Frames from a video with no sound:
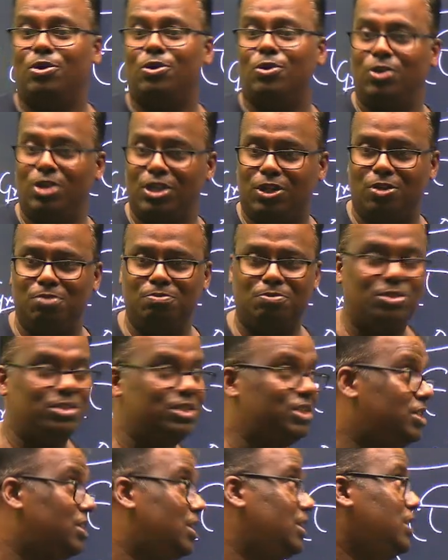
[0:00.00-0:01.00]

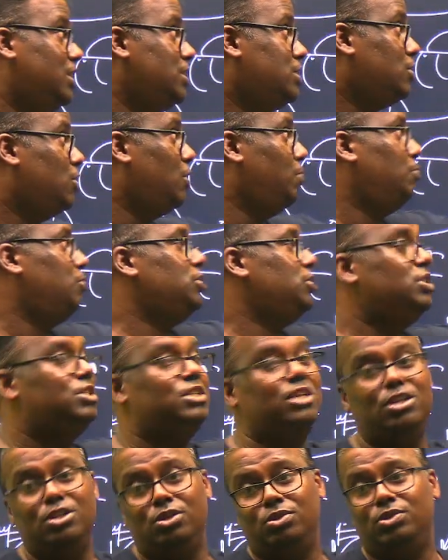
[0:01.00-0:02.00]
decomposition, discomposition
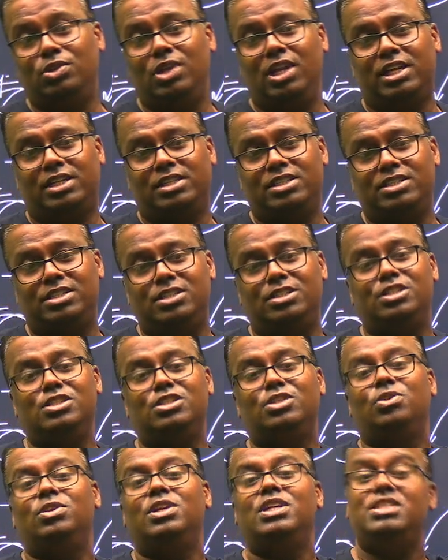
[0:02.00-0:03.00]
due to electricity is
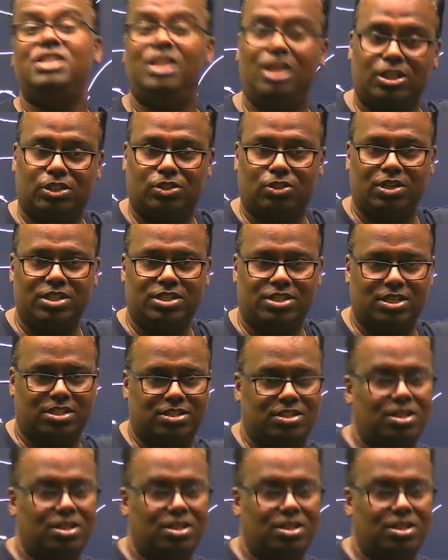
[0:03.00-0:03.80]
known as electrolysis.